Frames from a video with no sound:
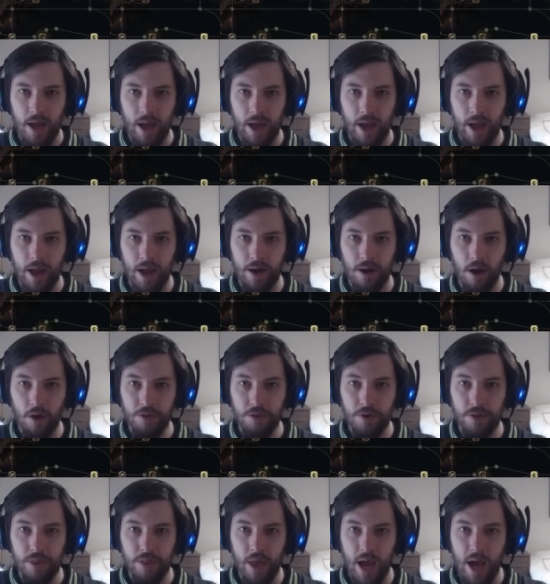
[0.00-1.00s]
And
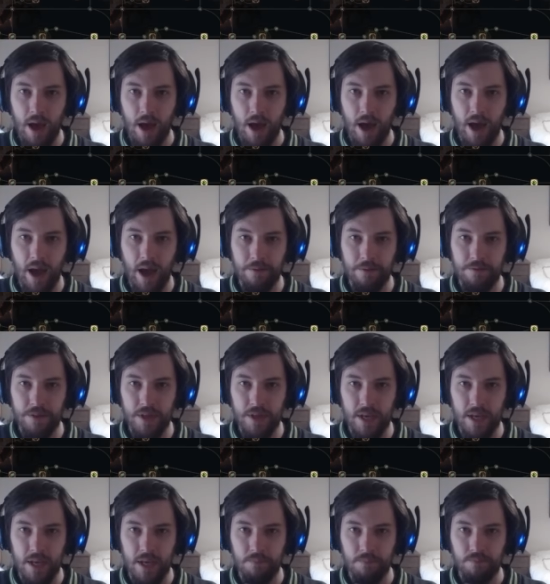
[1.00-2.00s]
other than that, I have
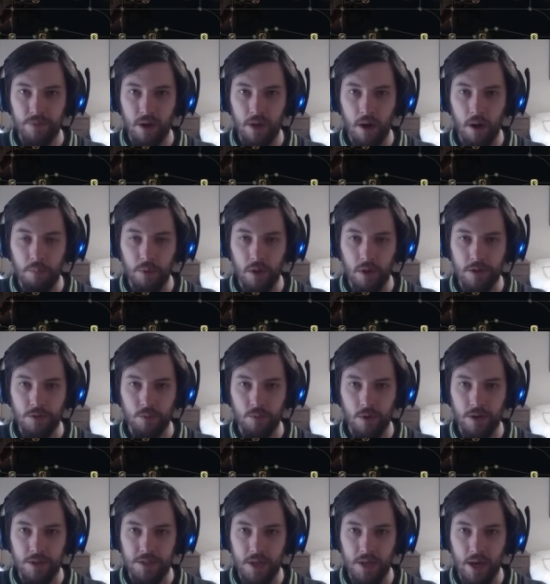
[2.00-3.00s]
the
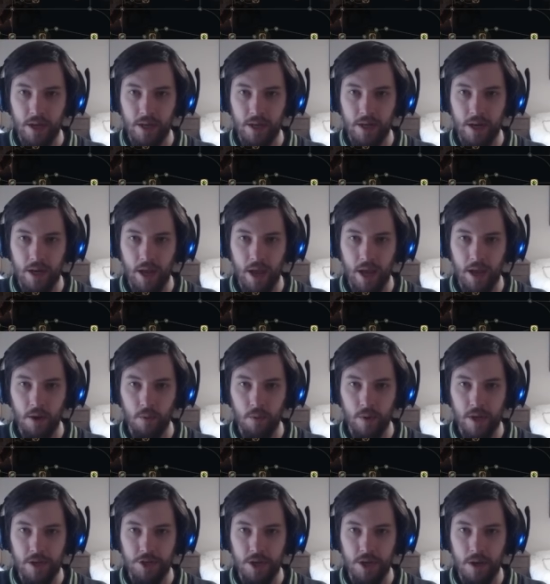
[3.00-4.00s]
+1 to socketed
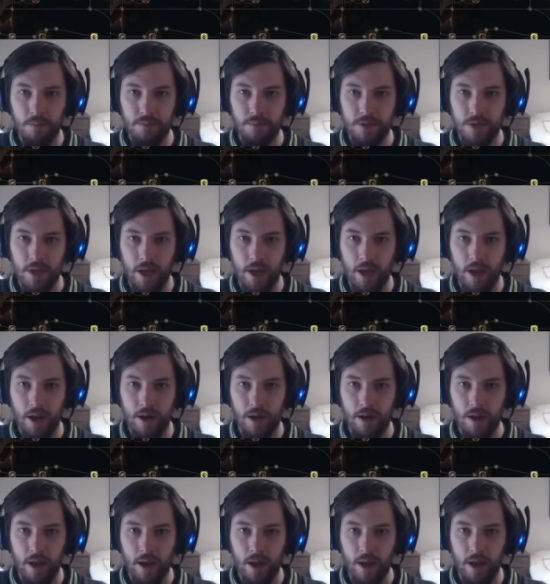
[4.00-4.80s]
AoE gems and